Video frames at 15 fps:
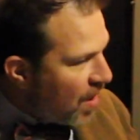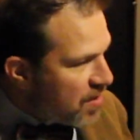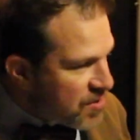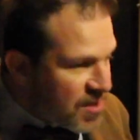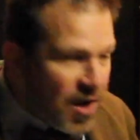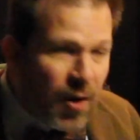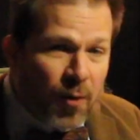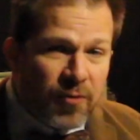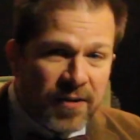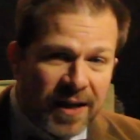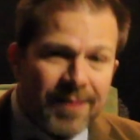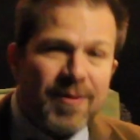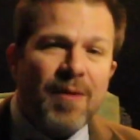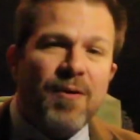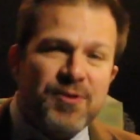So think
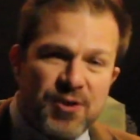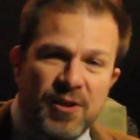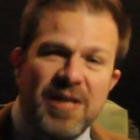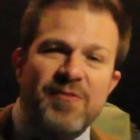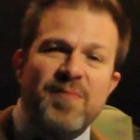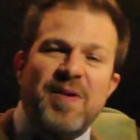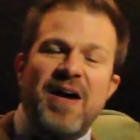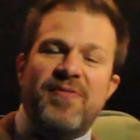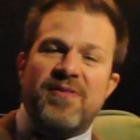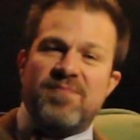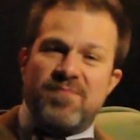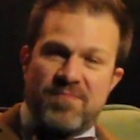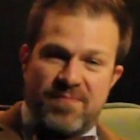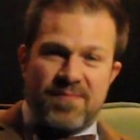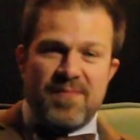about what you love about the
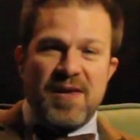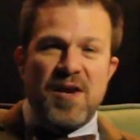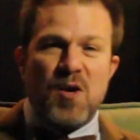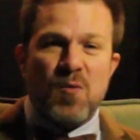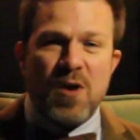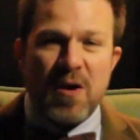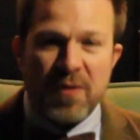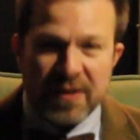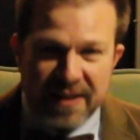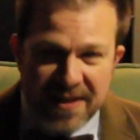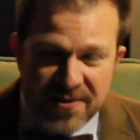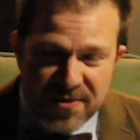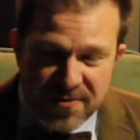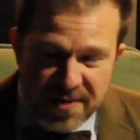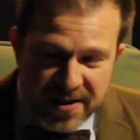Eagle Rare
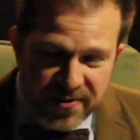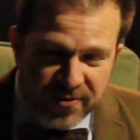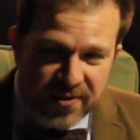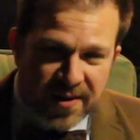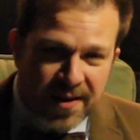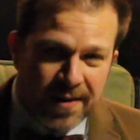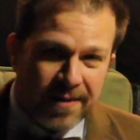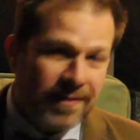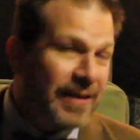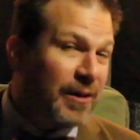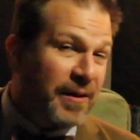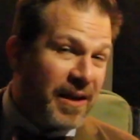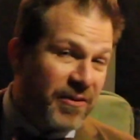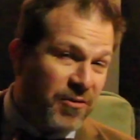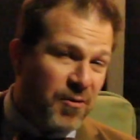release. That's a
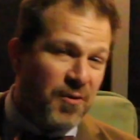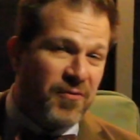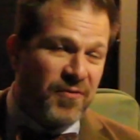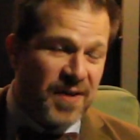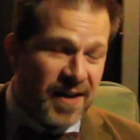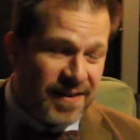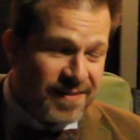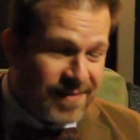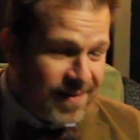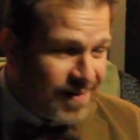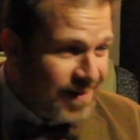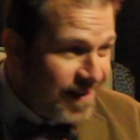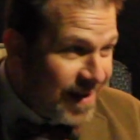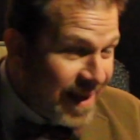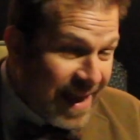little easier to find,
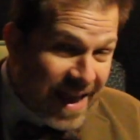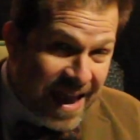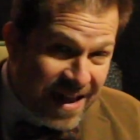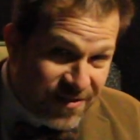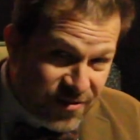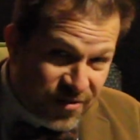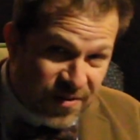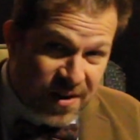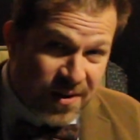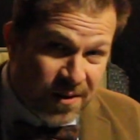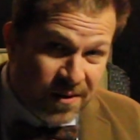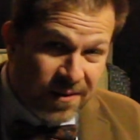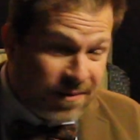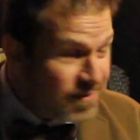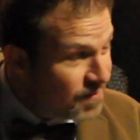and
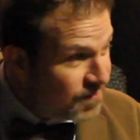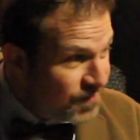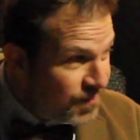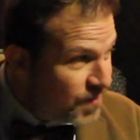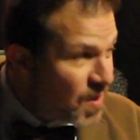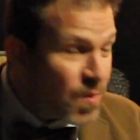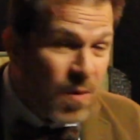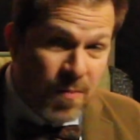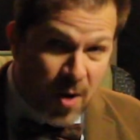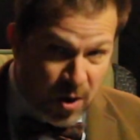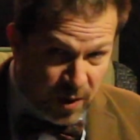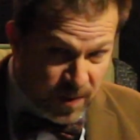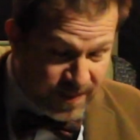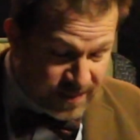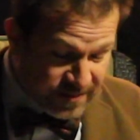still
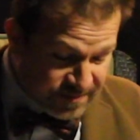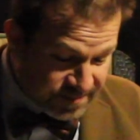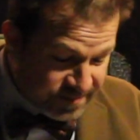remarkable.